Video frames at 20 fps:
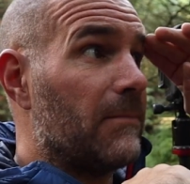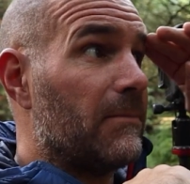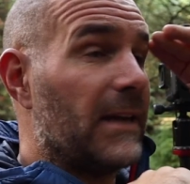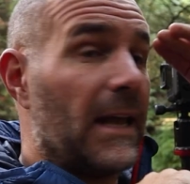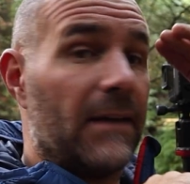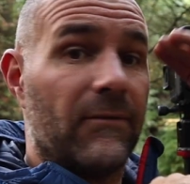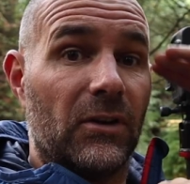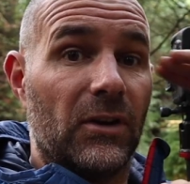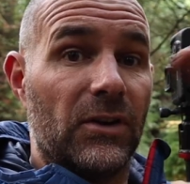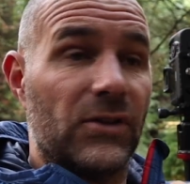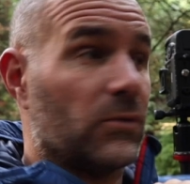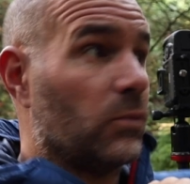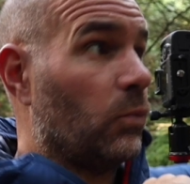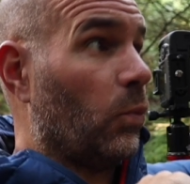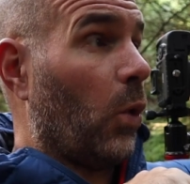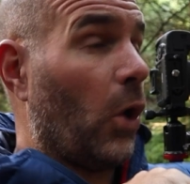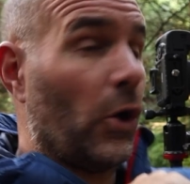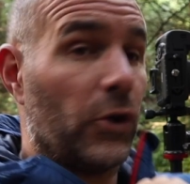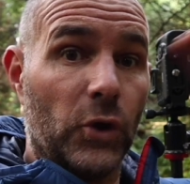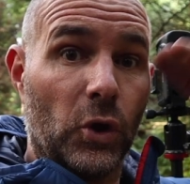level as
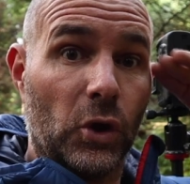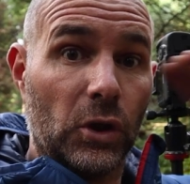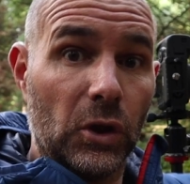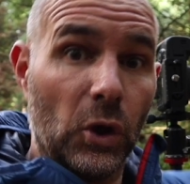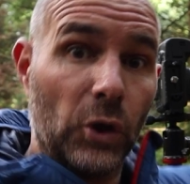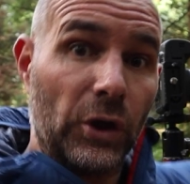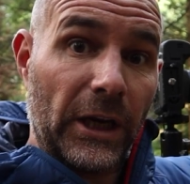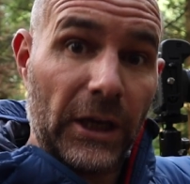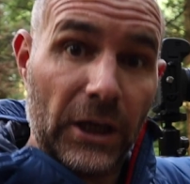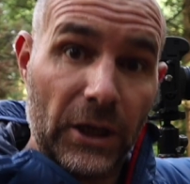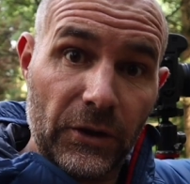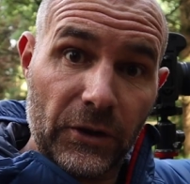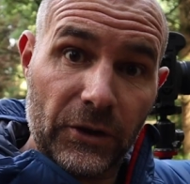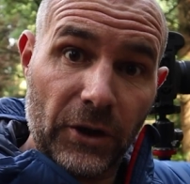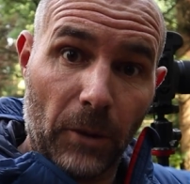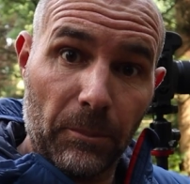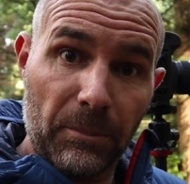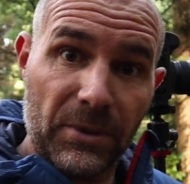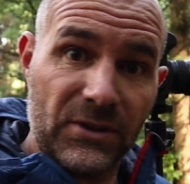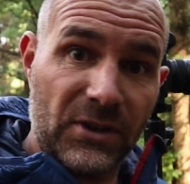what you're looking at the
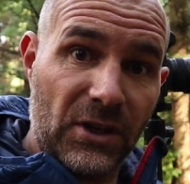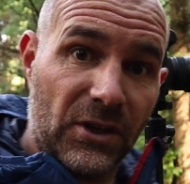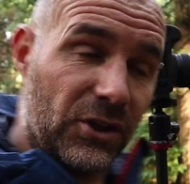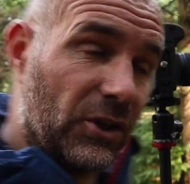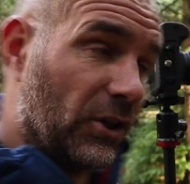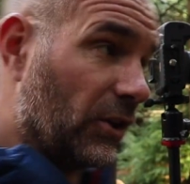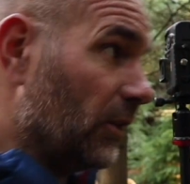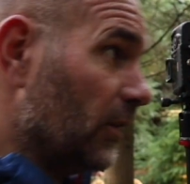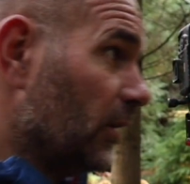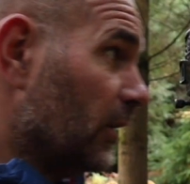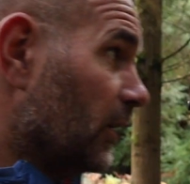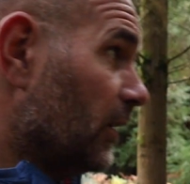composition.